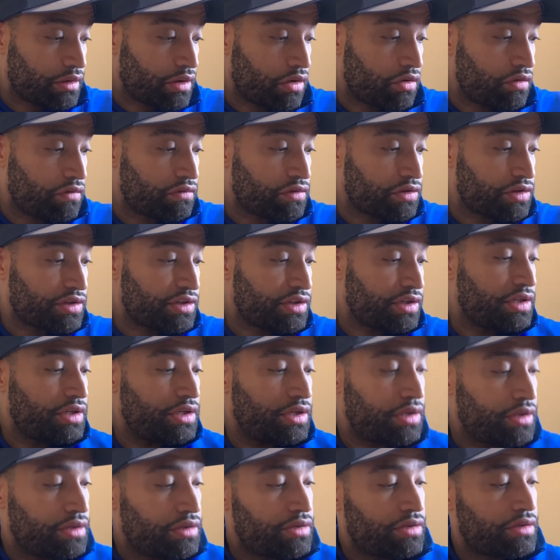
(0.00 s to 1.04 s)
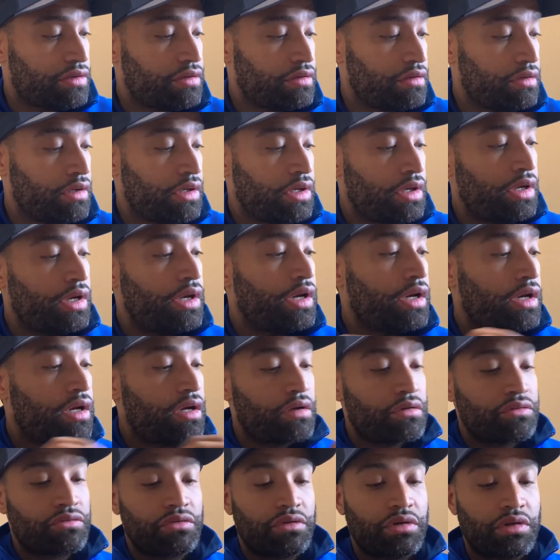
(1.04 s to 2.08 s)
overseas. And it
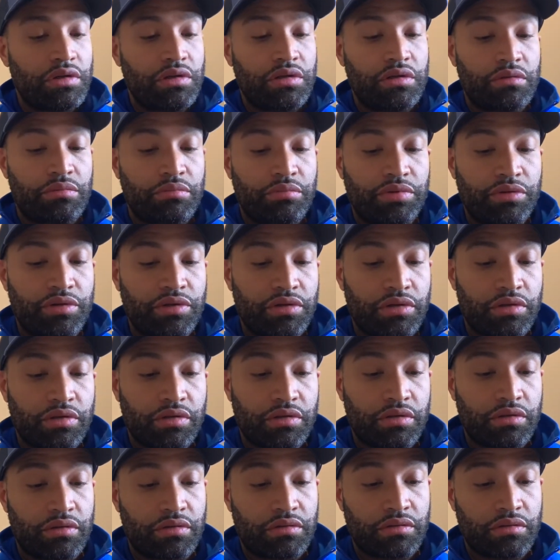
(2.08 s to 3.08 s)
comes with a little book.